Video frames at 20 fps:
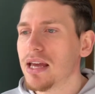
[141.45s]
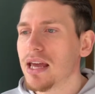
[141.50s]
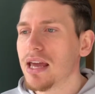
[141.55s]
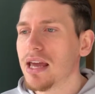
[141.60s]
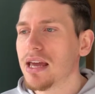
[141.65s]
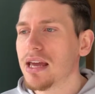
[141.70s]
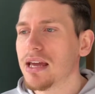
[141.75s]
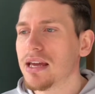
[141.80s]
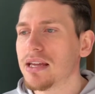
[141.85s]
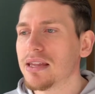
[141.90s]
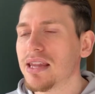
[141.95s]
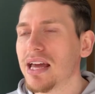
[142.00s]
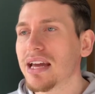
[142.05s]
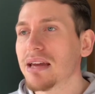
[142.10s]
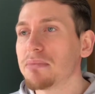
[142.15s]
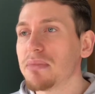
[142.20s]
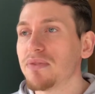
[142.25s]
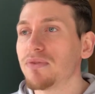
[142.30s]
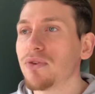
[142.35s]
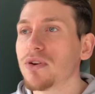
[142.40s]
And that
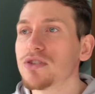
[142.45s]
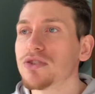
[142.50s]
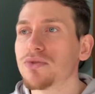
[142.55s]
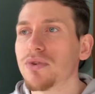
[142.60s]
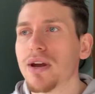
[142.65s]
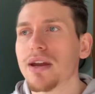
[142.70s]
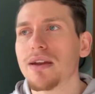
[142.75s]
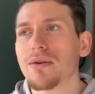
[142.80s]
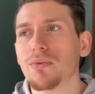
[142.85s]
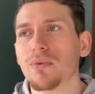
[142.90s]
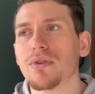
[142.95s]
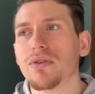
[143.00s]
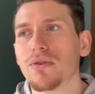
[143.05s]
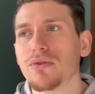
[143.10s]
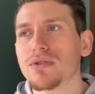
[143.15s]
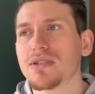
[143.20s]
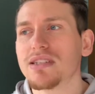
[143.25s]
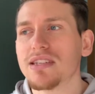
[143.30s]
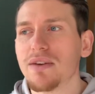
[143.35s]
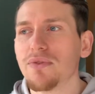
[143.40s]
can be frustrating when
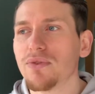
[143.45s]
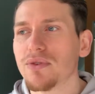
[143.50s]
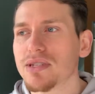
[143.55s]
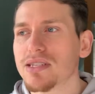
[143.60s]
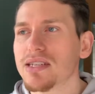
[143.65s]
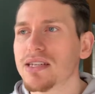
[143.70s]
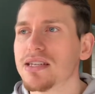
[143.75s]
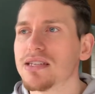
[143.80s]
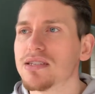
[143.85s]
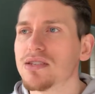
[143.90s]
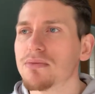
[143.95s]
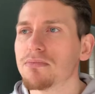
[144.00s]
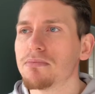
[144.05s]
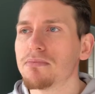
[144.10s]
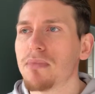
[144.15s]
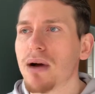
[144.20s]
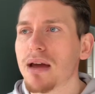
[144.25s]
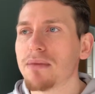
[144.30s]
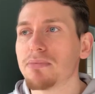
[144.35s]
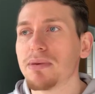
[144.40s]
those differences
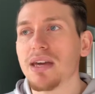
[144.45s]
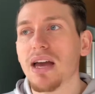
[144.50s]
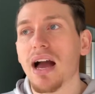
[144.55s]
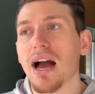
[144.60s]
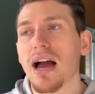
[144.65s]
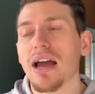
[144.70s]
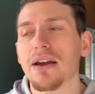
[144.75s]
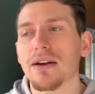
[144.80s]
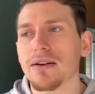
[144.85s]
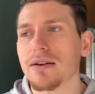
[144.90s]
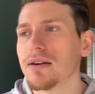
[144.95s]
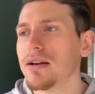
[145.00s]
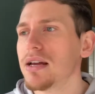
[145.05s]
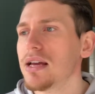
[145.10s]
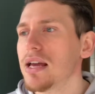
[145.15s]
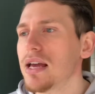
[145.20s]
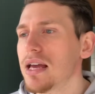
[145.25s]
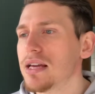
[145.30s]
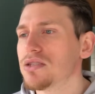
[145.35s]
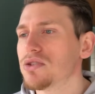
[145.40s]
might be higher.
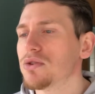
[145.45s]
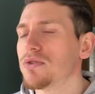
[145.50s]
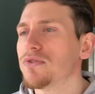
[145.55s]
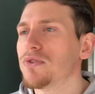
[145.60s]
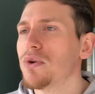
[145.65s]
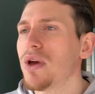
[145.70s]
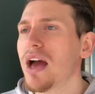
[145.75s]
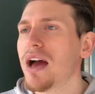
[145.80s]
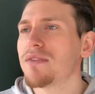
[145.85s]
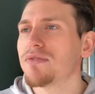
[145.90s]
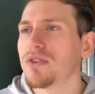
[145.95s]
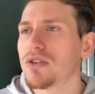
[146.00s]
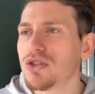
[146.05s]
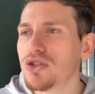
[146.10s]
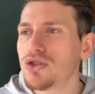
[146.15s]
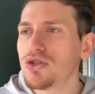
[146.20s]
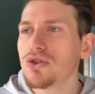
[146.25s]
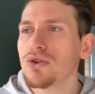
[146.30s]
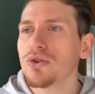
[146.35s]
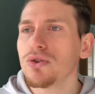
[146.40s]
And so if you have a
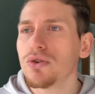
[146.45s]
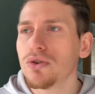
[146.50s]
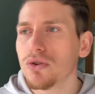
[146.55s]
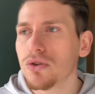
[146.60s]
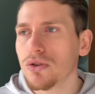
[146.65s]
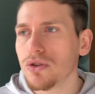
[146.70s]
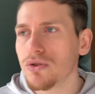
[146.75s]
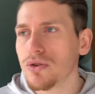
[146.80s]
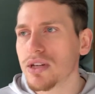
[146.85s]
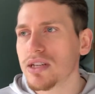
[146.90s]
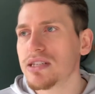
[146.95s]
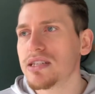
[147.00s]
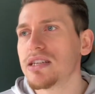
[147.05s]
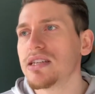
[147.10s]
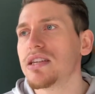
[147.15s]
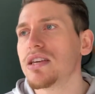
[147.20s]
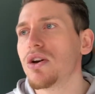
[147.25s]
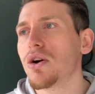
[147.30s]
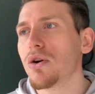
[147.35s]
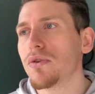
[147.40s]
journal, you can see
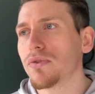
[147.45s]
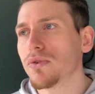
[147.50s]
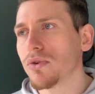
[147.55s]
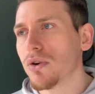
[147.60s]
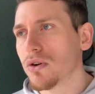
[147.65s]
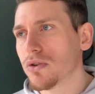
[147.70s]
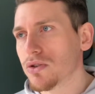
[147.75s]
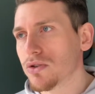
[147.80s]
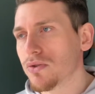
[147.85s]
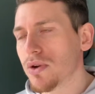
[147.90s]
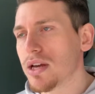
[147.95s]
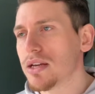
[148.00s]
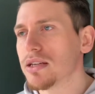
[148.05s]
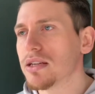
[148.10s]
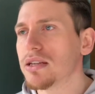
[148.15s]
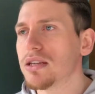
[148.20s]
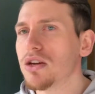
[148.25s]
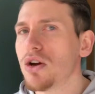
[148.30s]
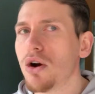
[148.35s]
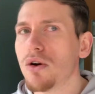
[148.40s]
the overall trend.
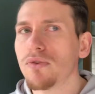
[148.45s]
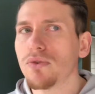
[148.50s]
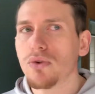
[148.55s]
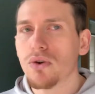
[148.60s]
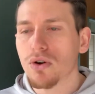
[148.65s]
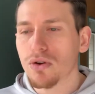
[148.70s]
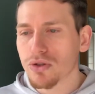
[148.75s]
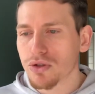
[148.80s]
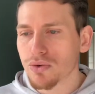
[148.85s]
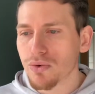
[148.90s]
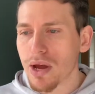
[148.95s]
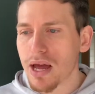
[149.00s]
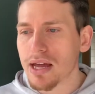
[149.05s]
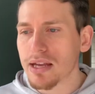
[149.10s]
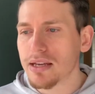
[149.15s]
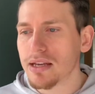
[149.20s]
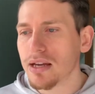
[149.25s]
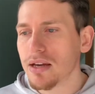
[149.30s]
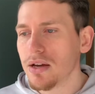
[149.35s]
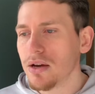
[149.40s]
And the overall
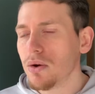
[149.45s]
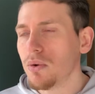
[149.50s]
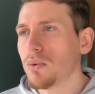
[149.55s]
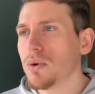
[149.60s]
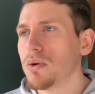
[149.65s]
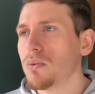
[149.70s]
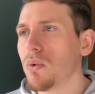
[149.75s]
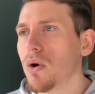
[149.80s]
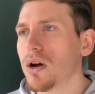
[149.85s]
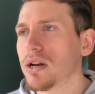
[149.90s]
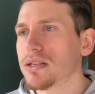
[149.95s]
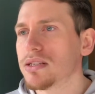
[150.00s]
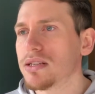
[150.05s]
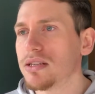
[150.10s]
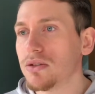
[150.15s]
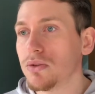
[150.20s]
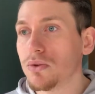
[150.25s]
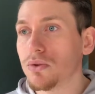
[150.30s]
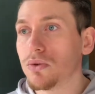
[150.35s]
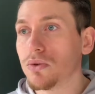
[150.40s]
trend, we want
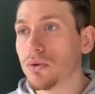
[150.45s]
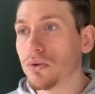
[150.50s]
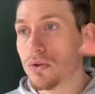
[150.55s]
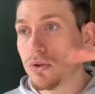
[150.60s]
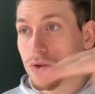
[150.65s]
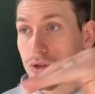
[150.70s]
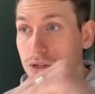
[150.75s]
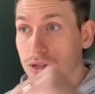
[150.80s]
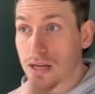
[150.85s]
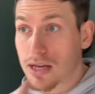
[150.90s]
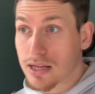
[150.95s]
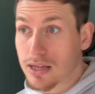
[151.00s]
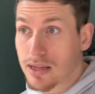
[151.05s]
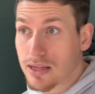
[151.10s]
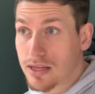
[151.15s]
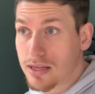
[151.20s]
to look like